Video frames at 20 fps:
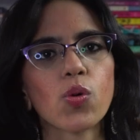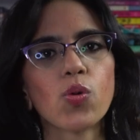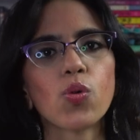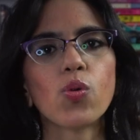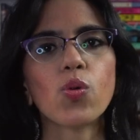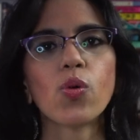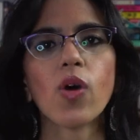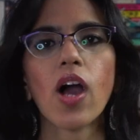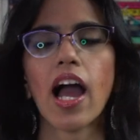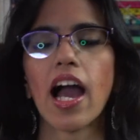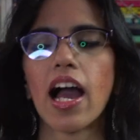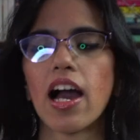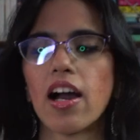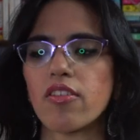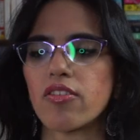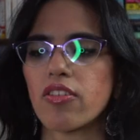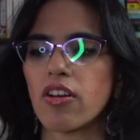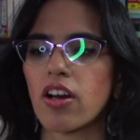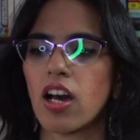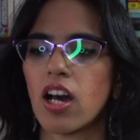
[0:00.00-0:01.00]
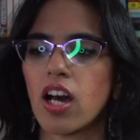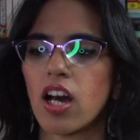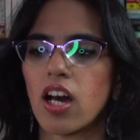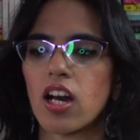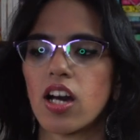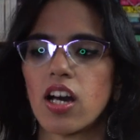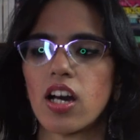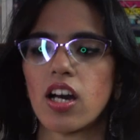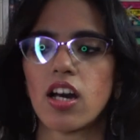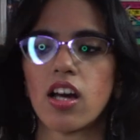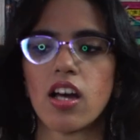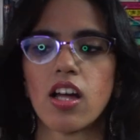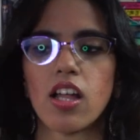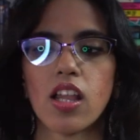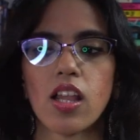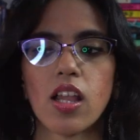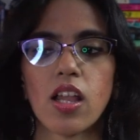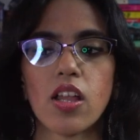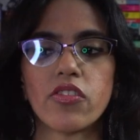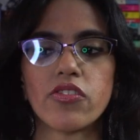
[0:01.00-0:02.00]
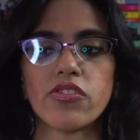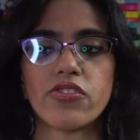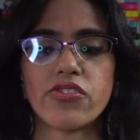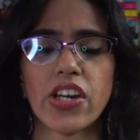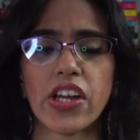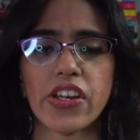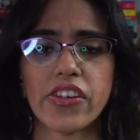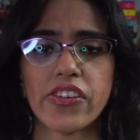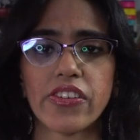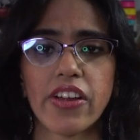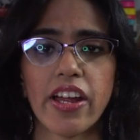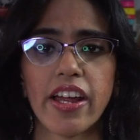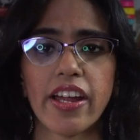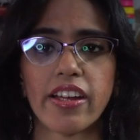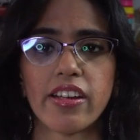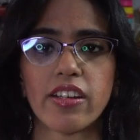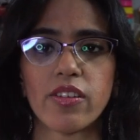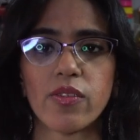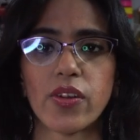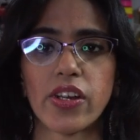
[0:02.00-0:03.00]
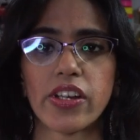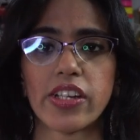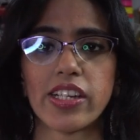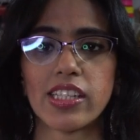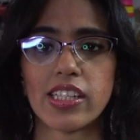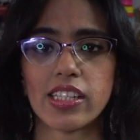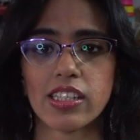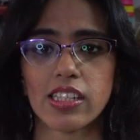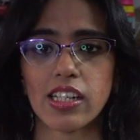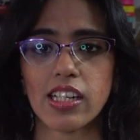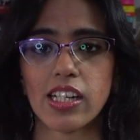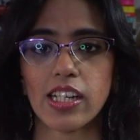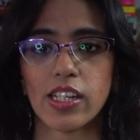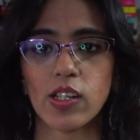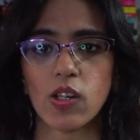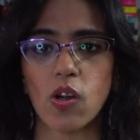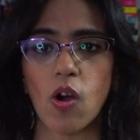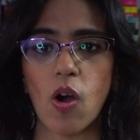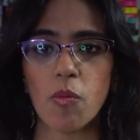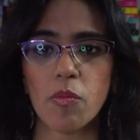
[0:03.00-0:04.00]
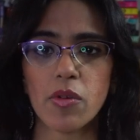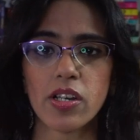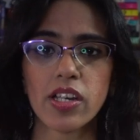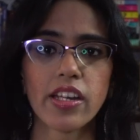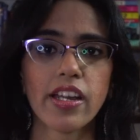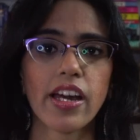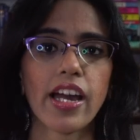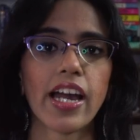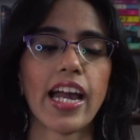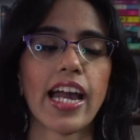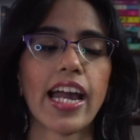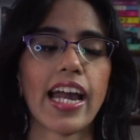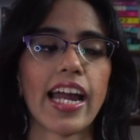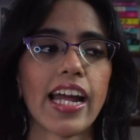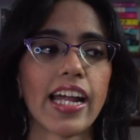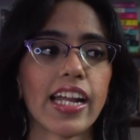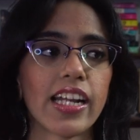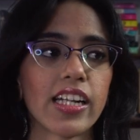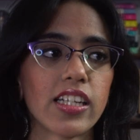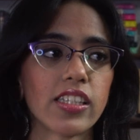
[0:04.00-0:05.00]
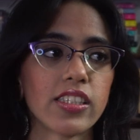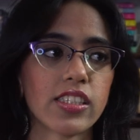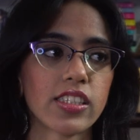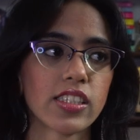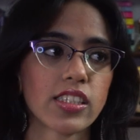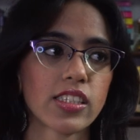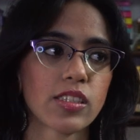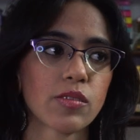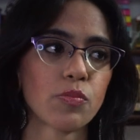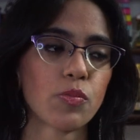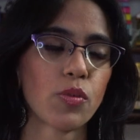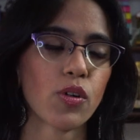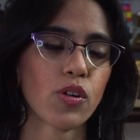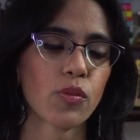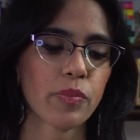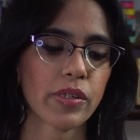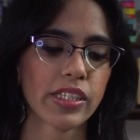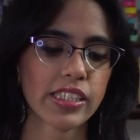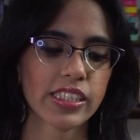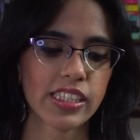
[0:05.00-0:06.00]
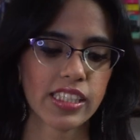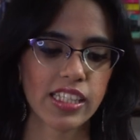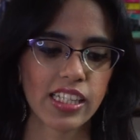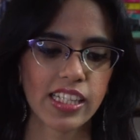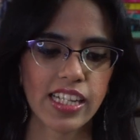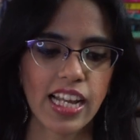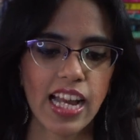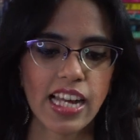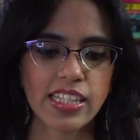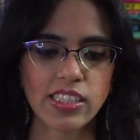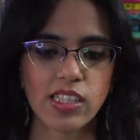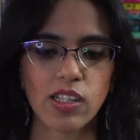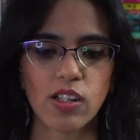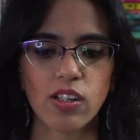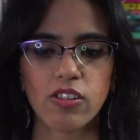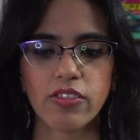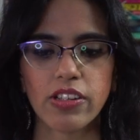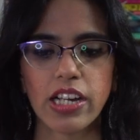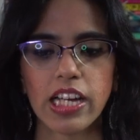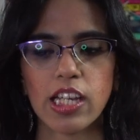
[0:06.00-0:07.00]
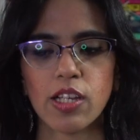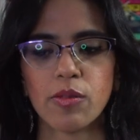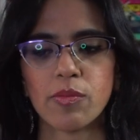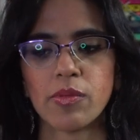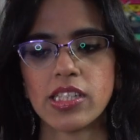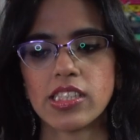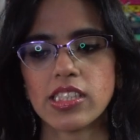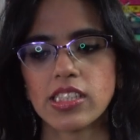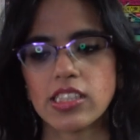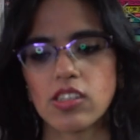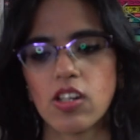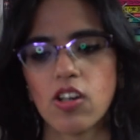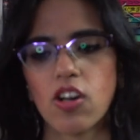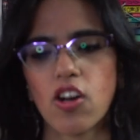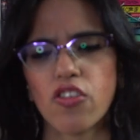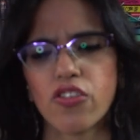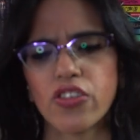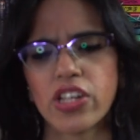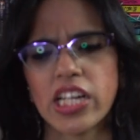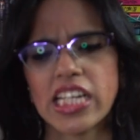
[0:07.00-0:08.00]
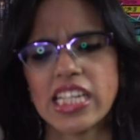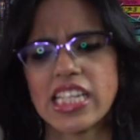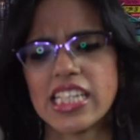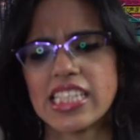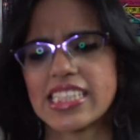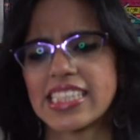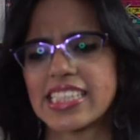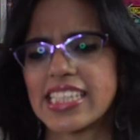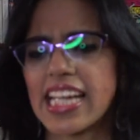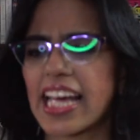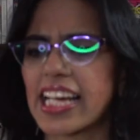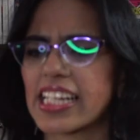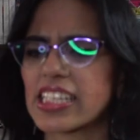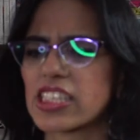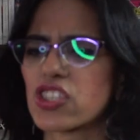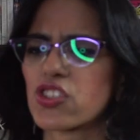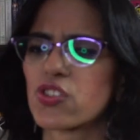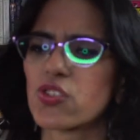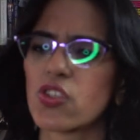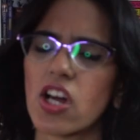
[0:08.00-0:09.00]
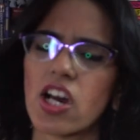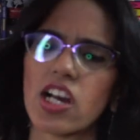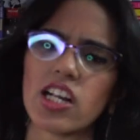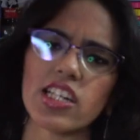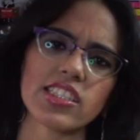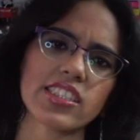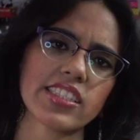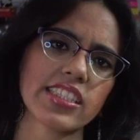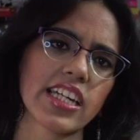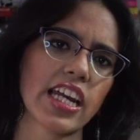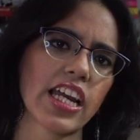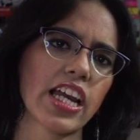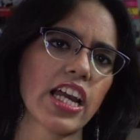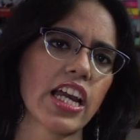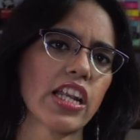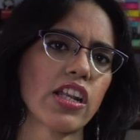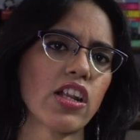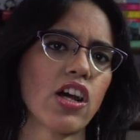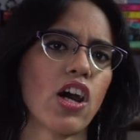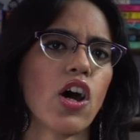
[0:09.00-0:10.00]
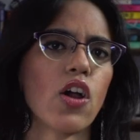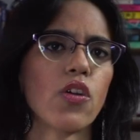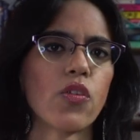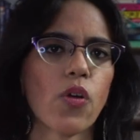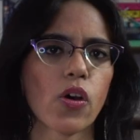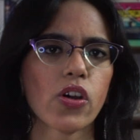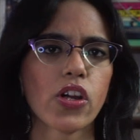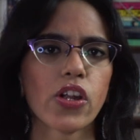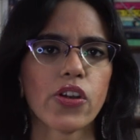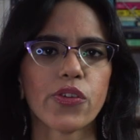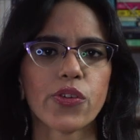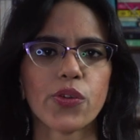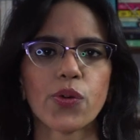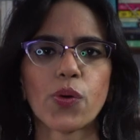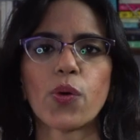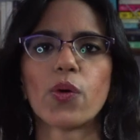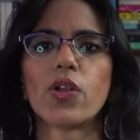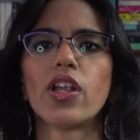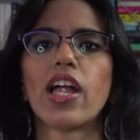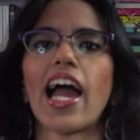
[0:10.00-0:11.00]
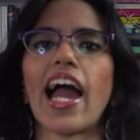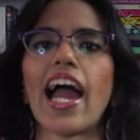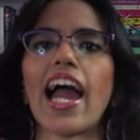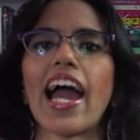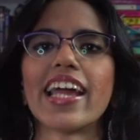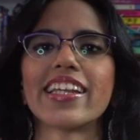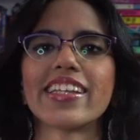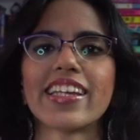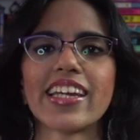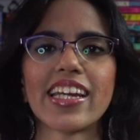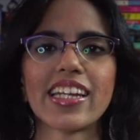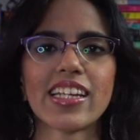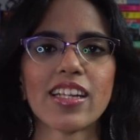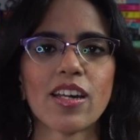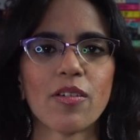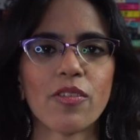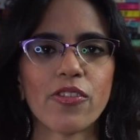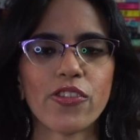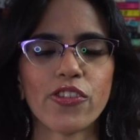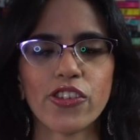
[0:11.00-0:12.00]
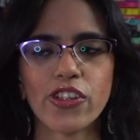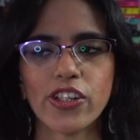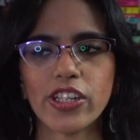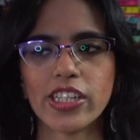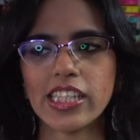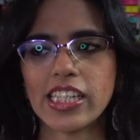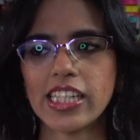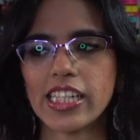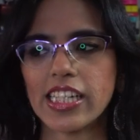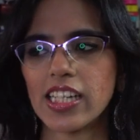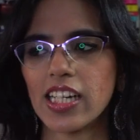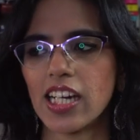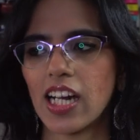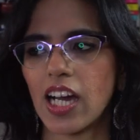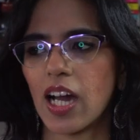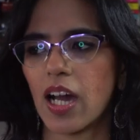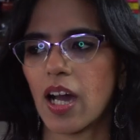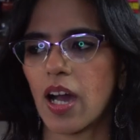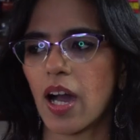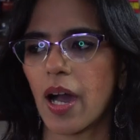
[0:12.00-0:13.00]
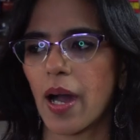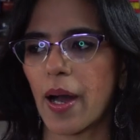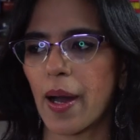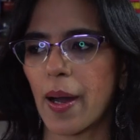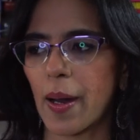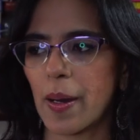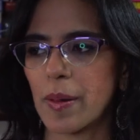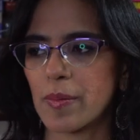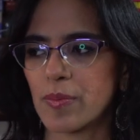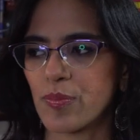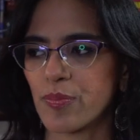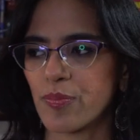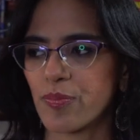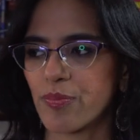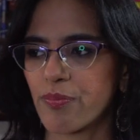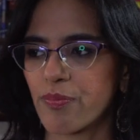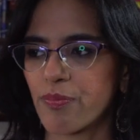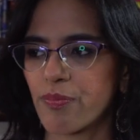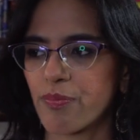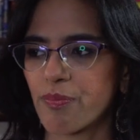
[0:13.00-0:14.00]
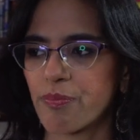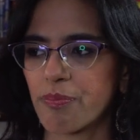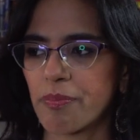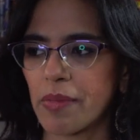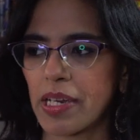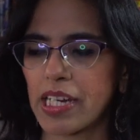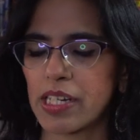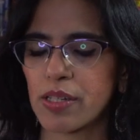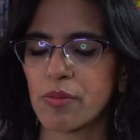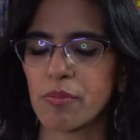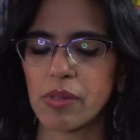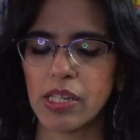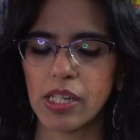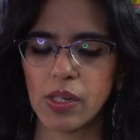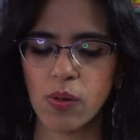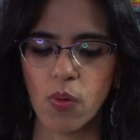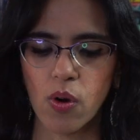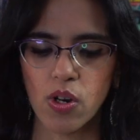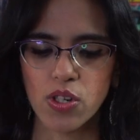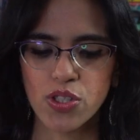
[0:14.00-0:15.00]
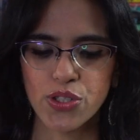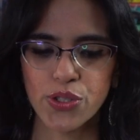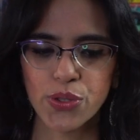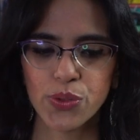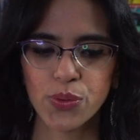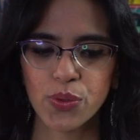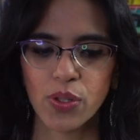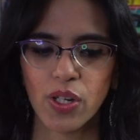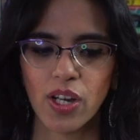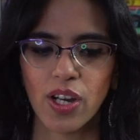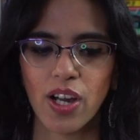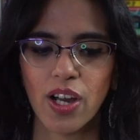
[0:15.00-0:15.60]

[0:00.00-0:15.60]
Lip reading: who have very little in common, and this book basically has a lot of elements of sex, drugs, and rock and roll, and it really uh, made me want to